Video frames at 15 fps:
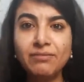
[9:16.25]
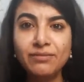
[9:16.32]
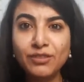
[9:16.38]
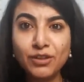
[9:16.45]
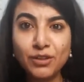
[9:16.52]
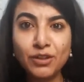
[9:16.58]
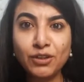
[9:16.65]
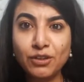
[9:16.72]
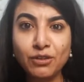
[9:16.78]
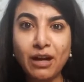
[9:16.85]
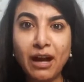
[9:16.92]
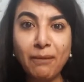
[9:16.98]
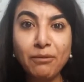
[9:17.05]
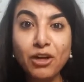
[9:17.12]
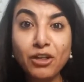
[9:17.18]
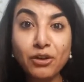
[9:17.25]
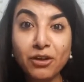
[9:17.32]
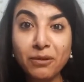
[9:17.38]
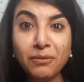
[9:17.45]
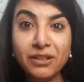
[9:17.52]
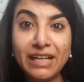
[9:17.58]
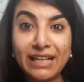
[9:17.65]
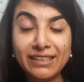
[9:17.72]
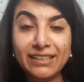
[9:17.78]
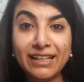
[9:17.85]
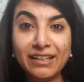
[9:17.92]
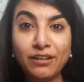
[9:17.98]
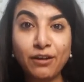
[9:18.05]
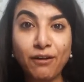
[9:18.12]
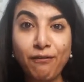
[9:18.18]
No. I'm not talking about that
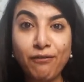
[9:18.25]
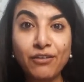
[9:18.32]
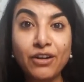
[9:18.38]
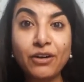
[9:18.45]
kind of